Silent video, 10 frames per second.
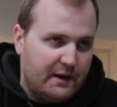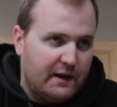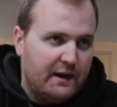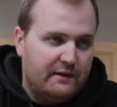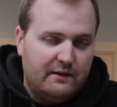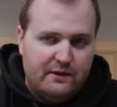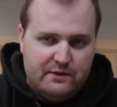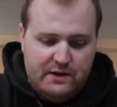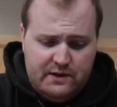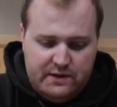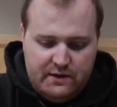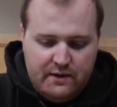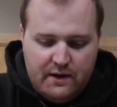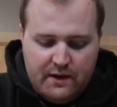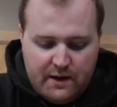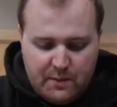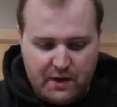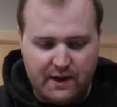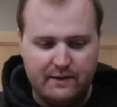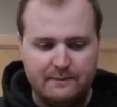I guess it's a tradition.
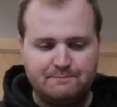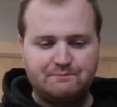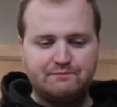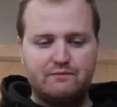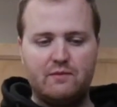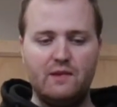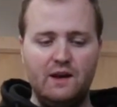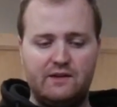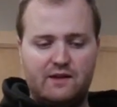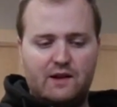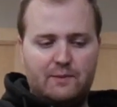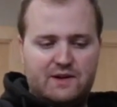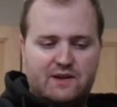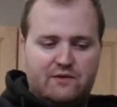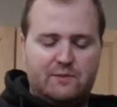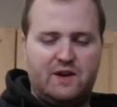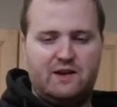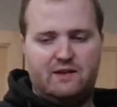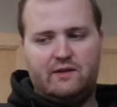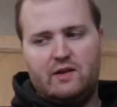But it's a little bit different
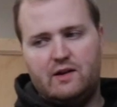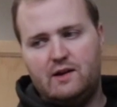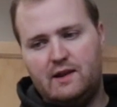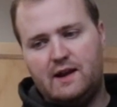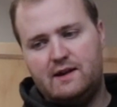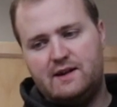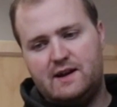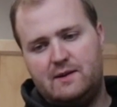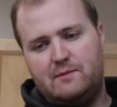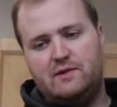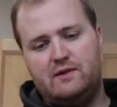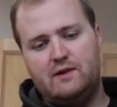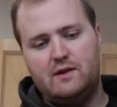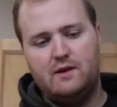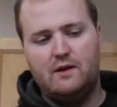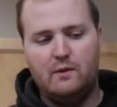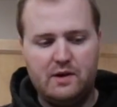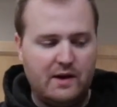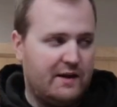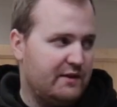because a lot of times
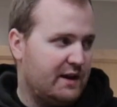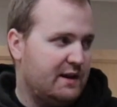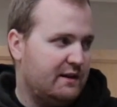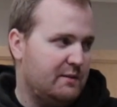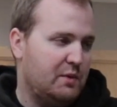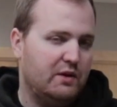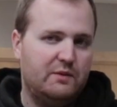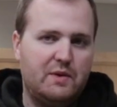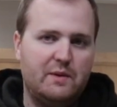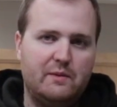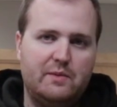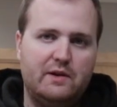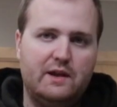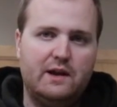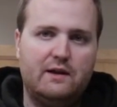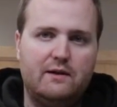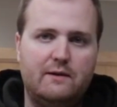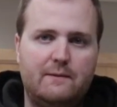when you have like nuts and bolts, people put like